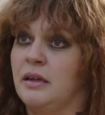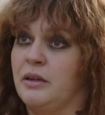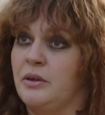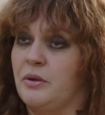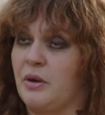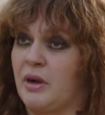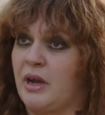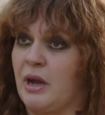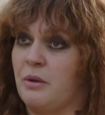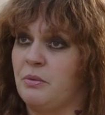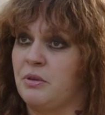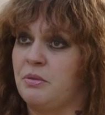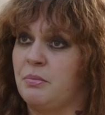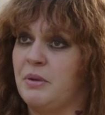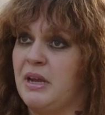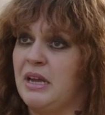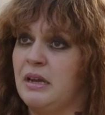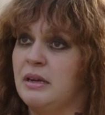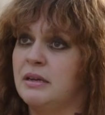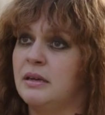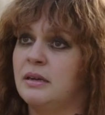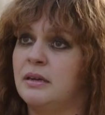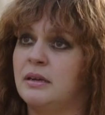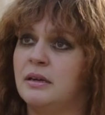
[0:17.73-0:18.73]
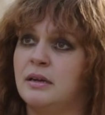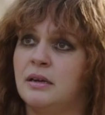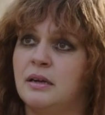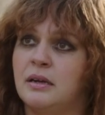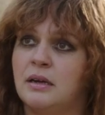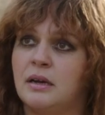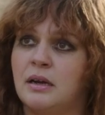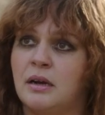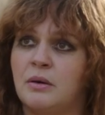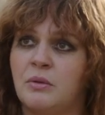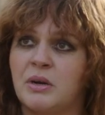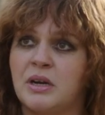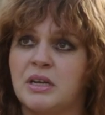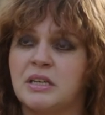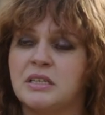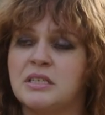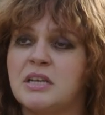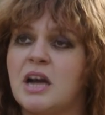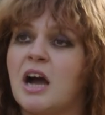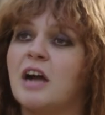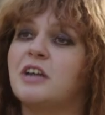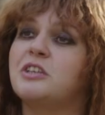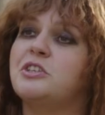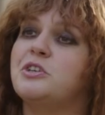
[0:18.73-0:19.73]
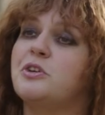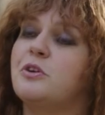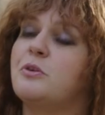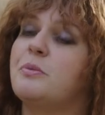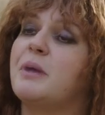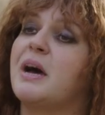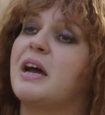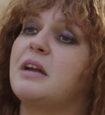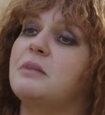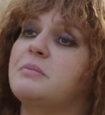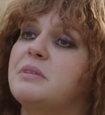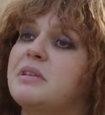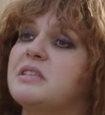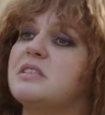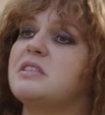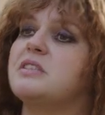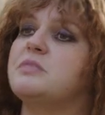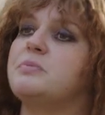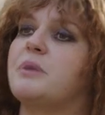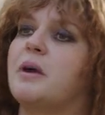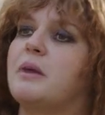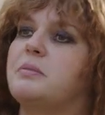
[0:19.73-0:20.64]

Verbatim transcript: You want to come with me? I want to talk to you about a business